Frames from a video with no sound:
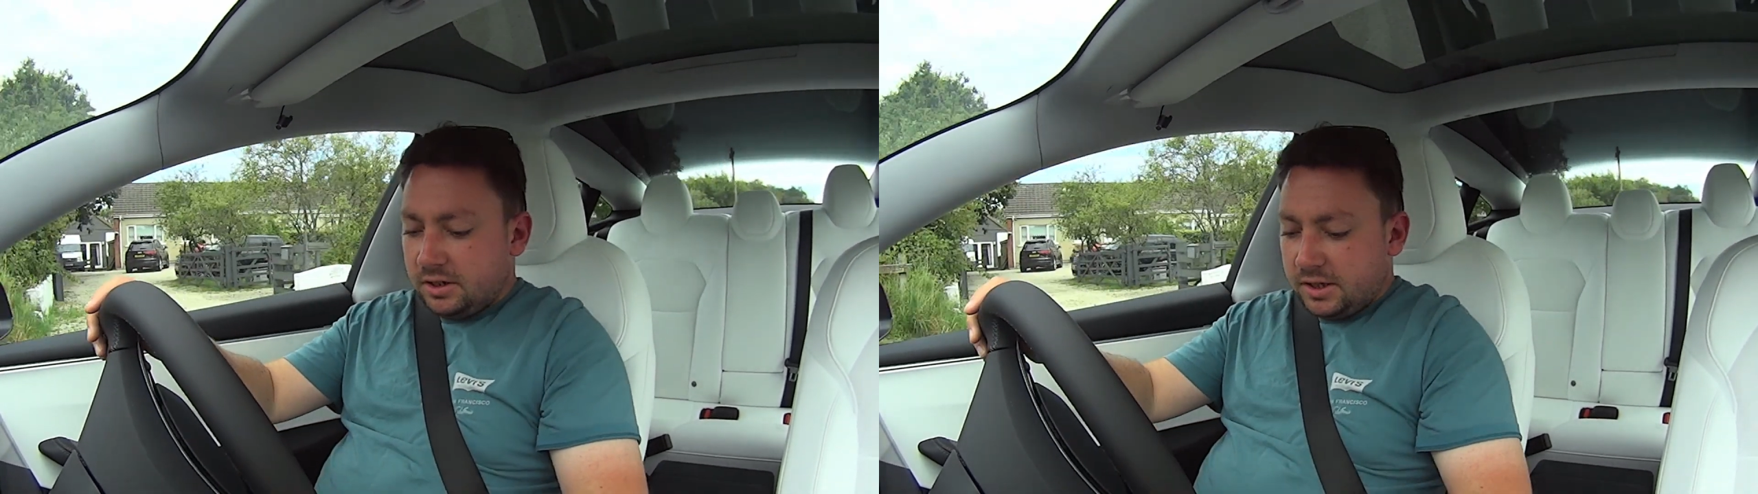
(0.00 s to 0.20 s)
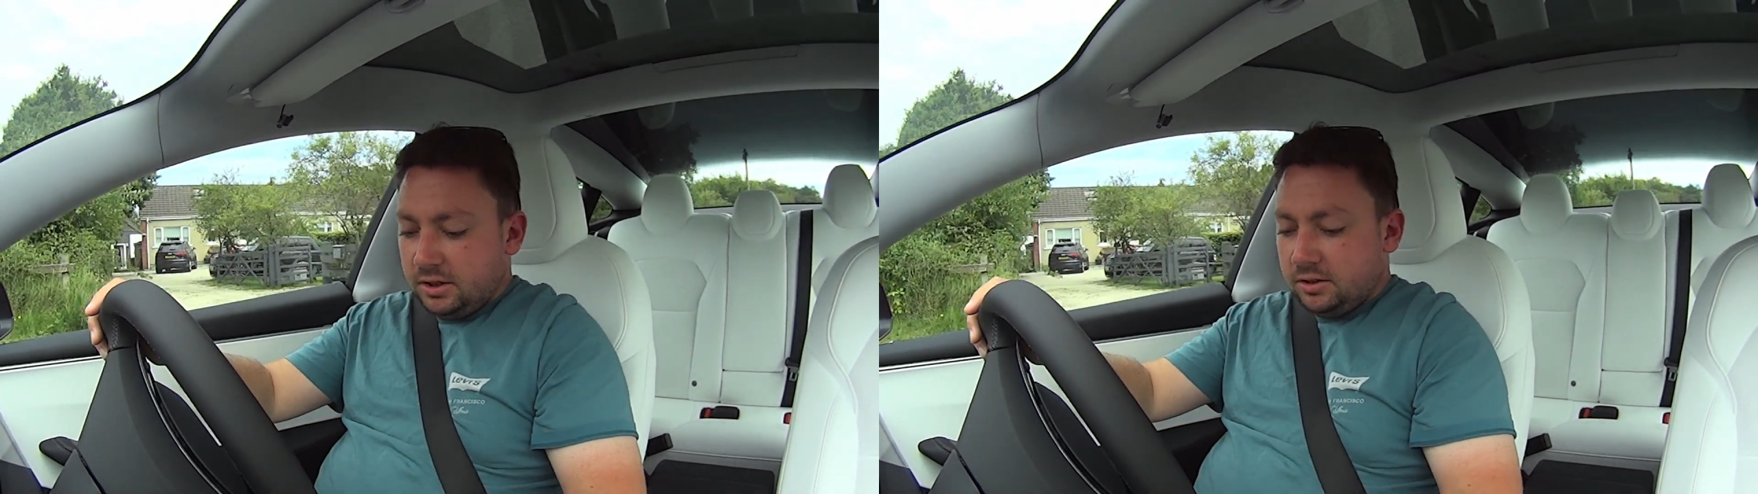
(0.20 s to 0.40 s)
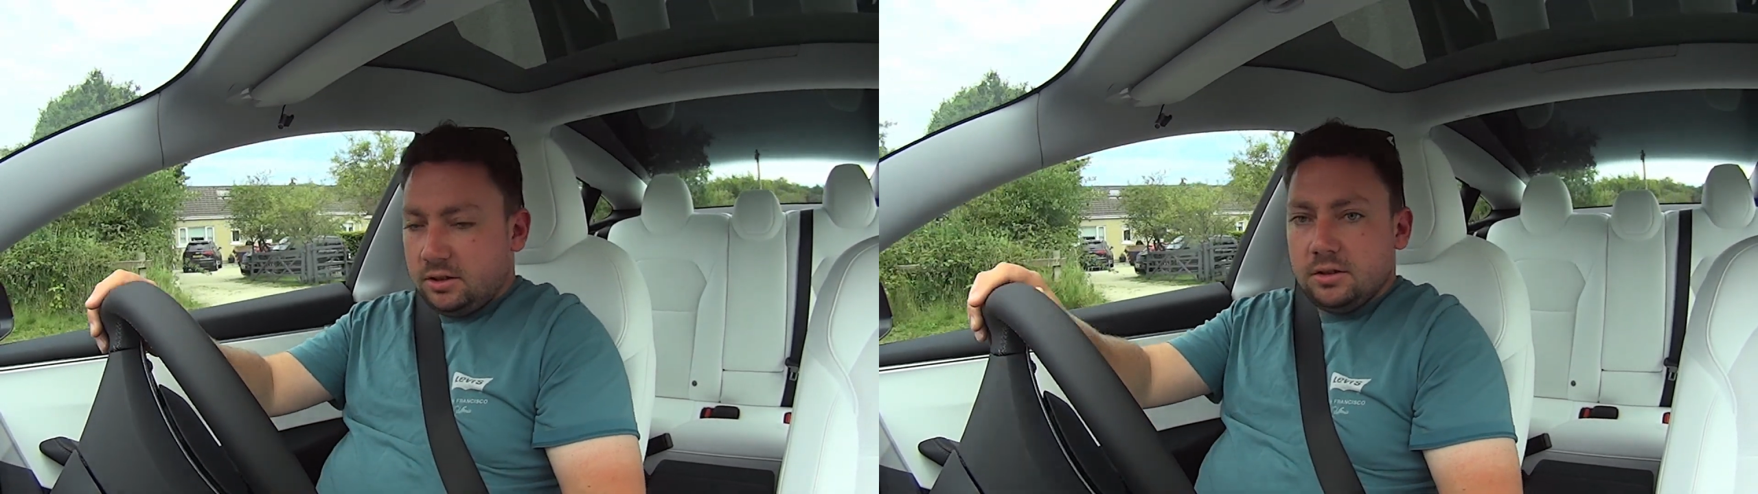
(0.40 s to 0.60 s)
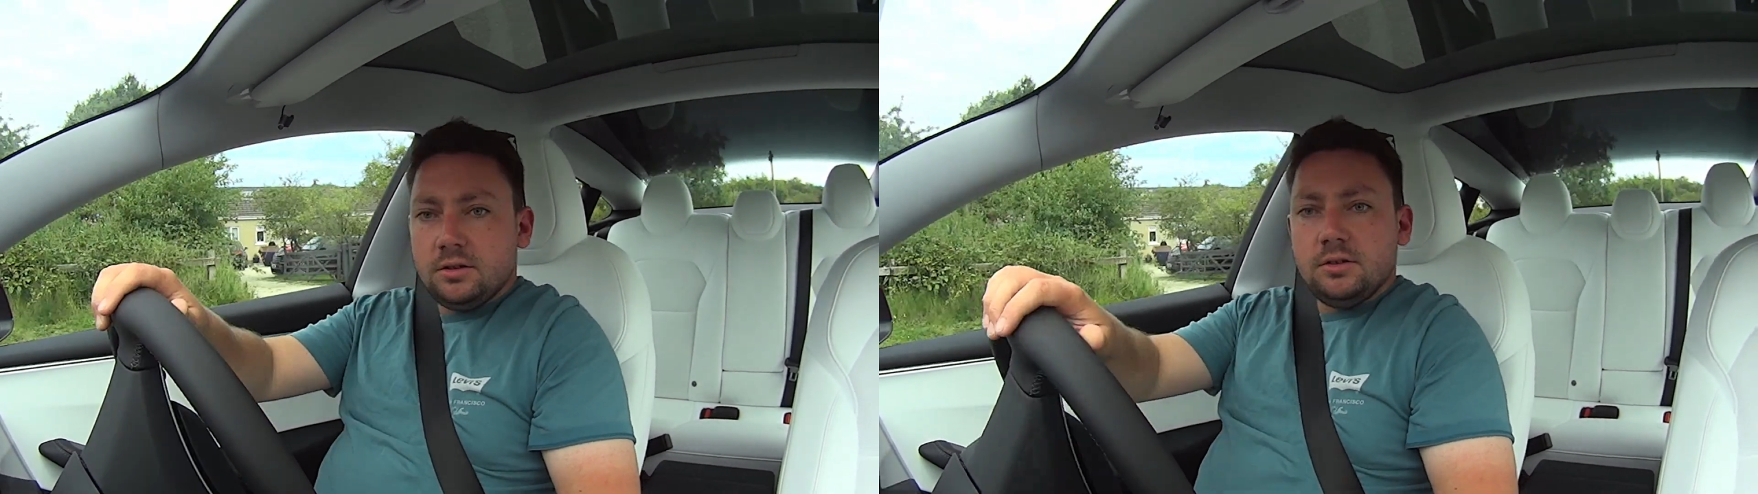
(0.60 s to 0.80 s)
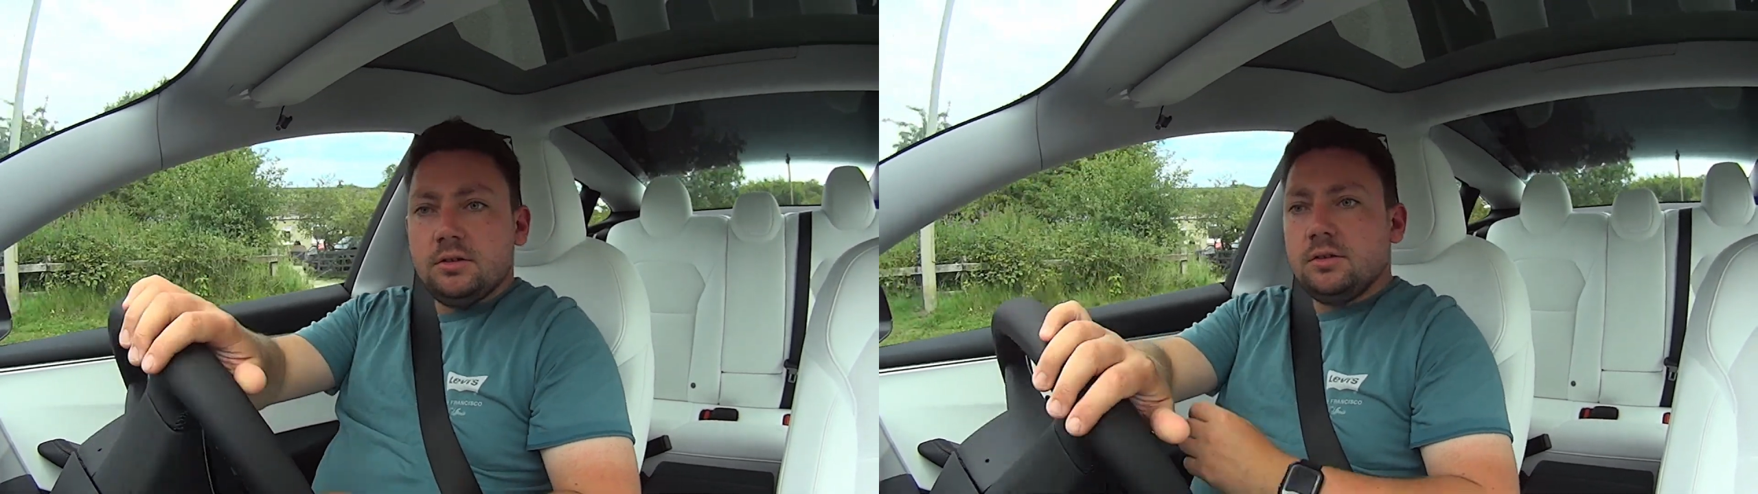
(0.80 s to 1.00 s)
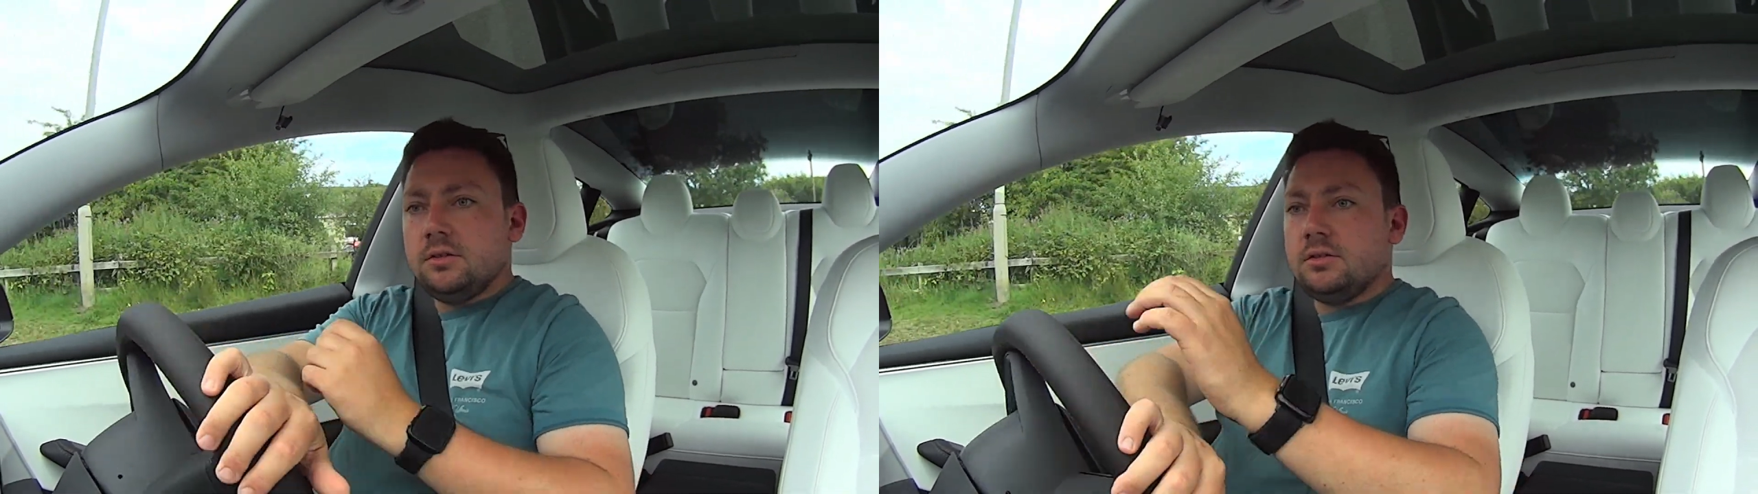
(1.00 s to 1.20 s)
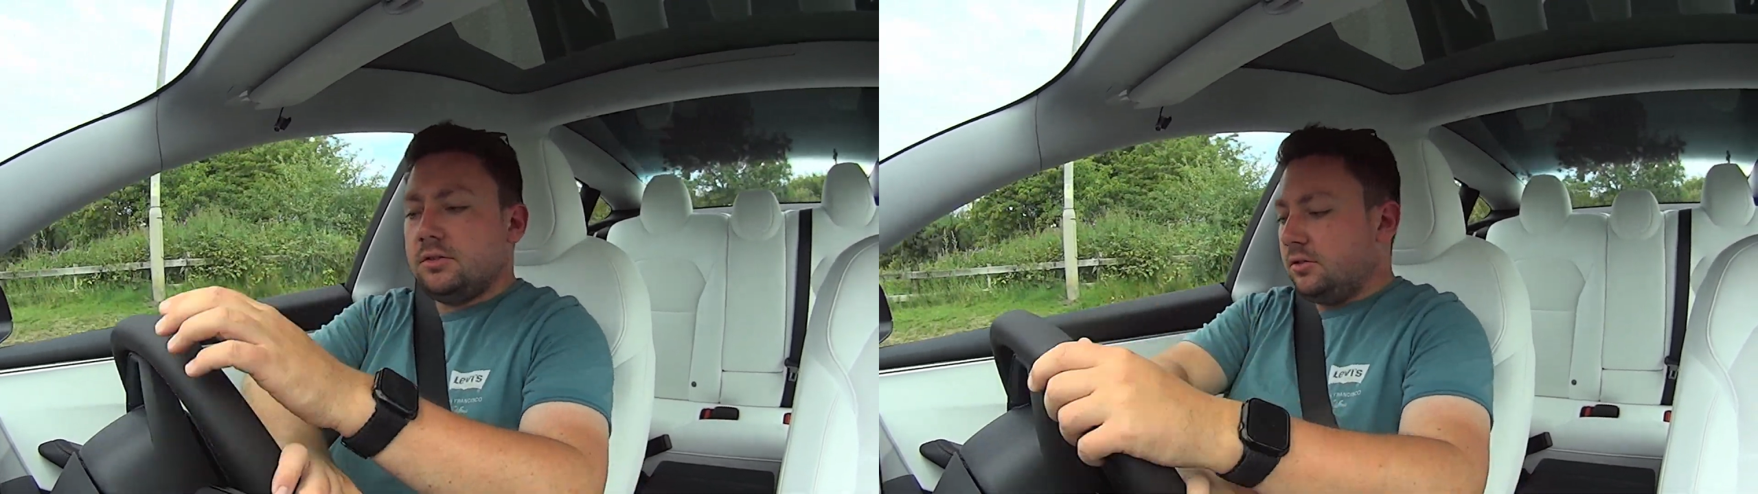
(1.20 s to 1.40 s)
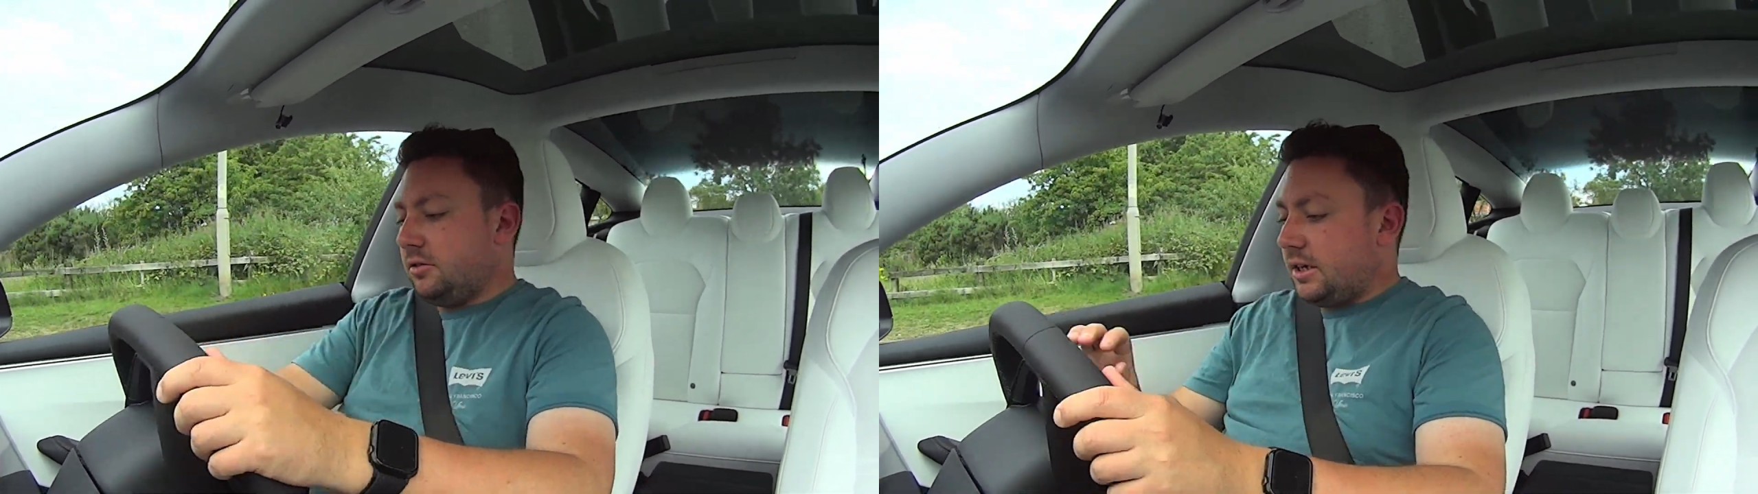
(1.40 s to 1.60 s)
I think,
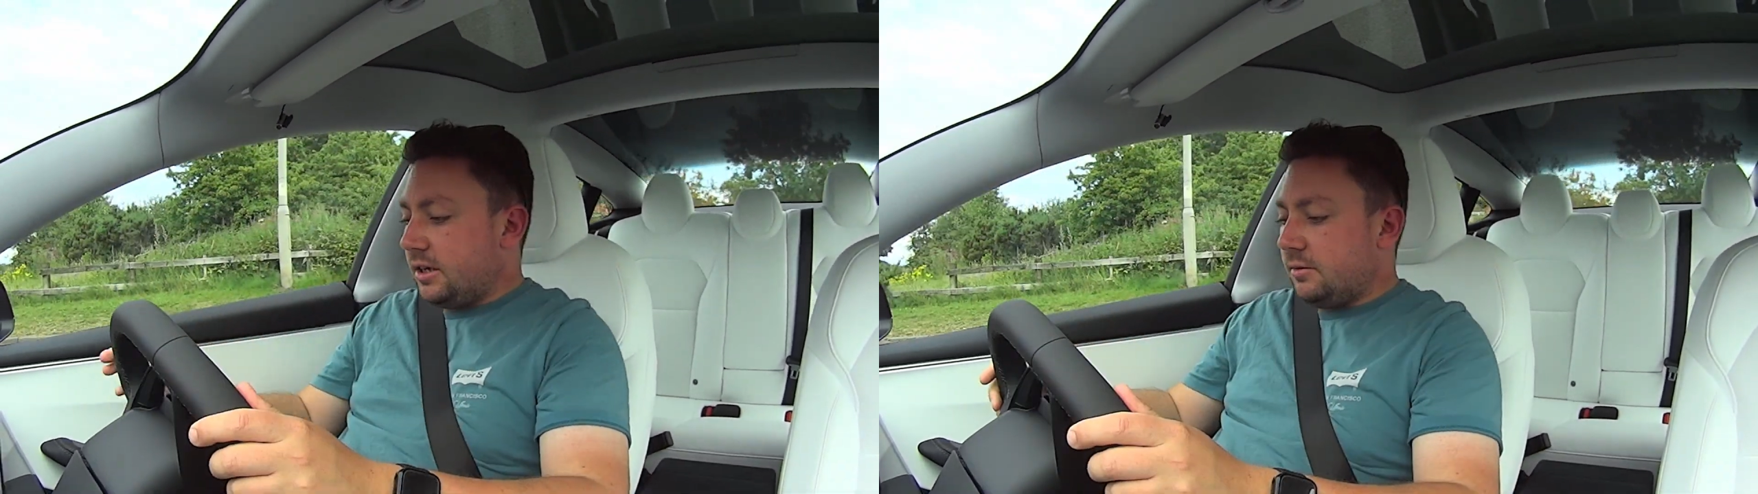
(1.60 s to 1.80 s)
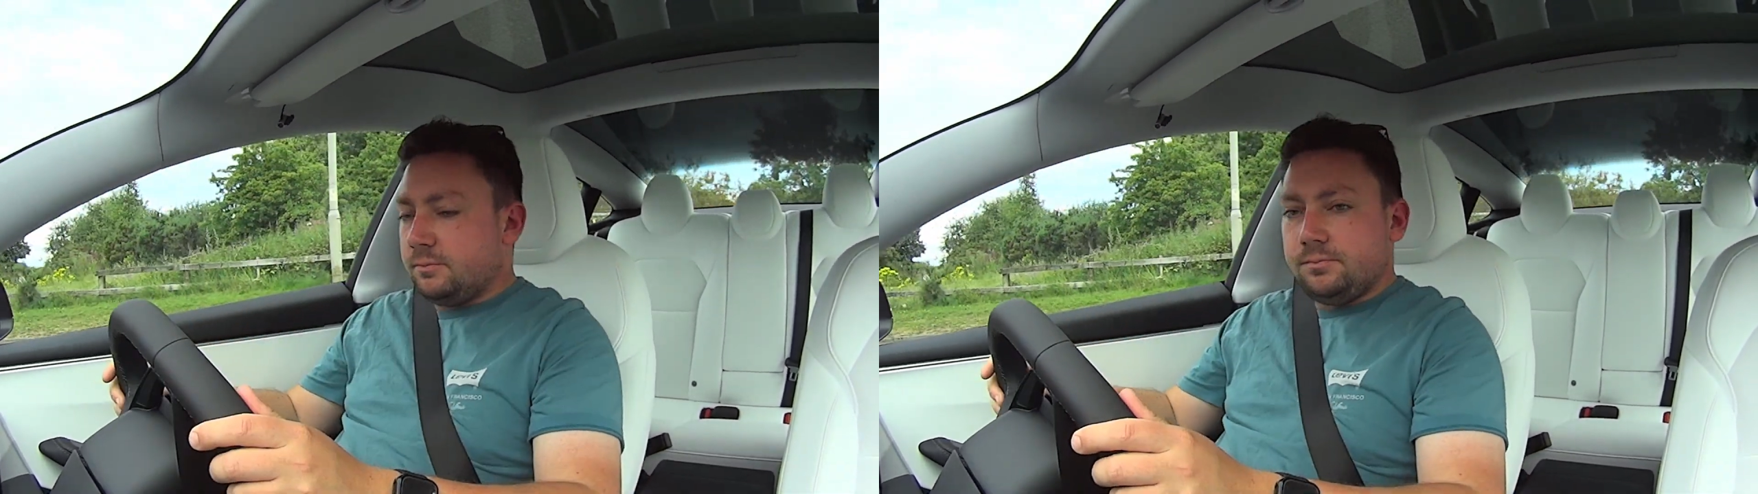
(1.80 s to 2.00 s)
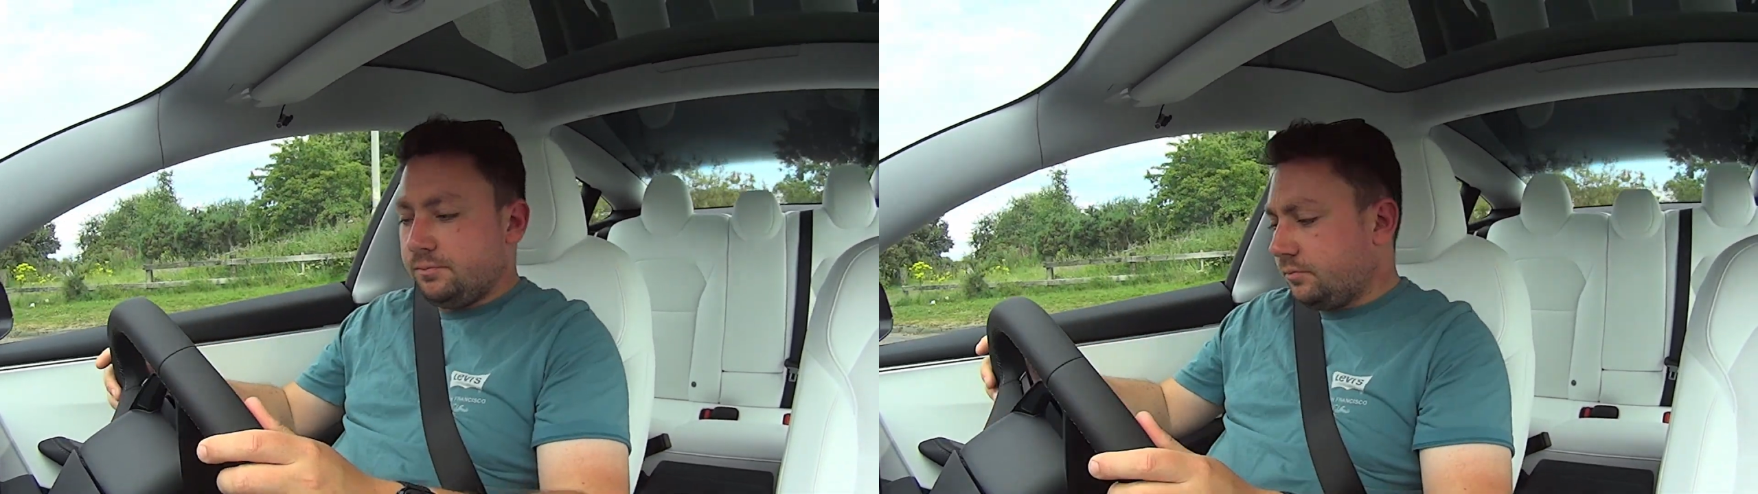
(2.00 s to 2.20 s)
to